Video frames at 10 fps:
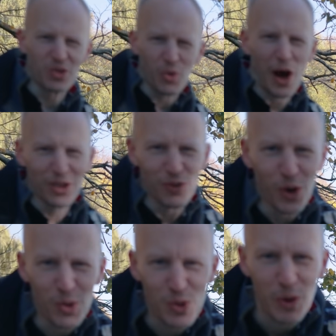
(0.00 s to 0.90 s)
one of
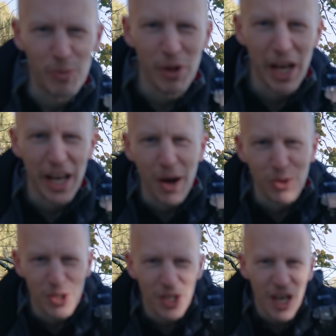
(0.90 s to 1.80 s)
those will play
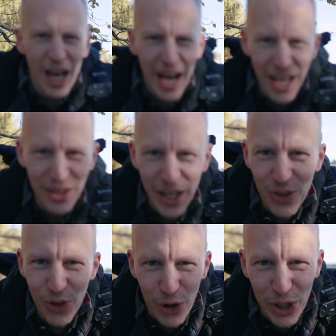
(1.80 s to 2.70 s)
out. And that
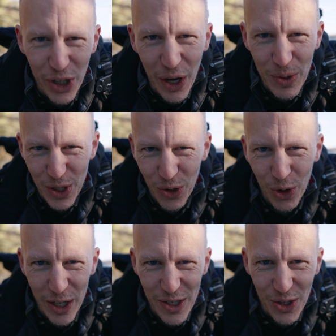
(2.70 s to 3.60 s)

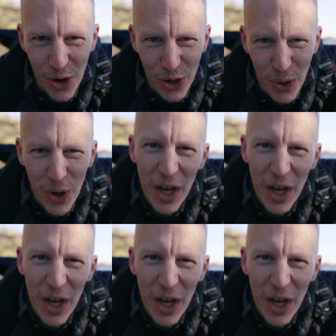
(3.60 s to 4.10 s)
$30,000 scenario